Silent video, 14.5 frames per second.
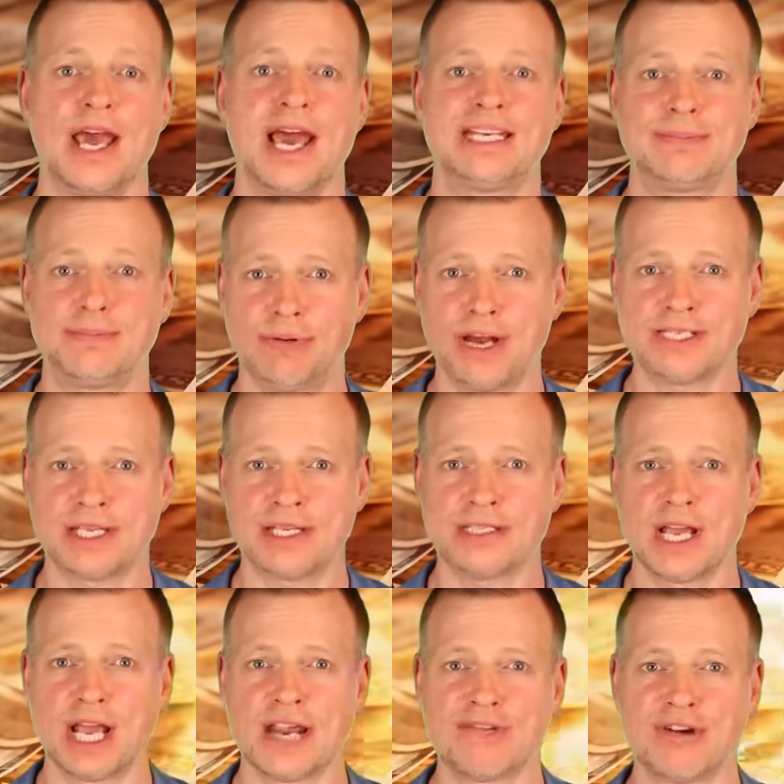At present,
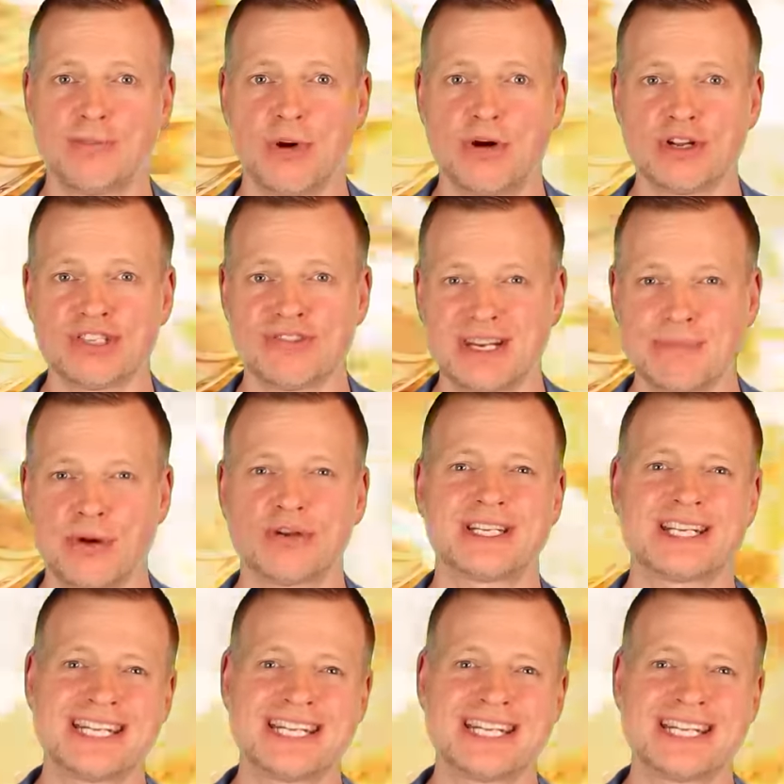he reports that about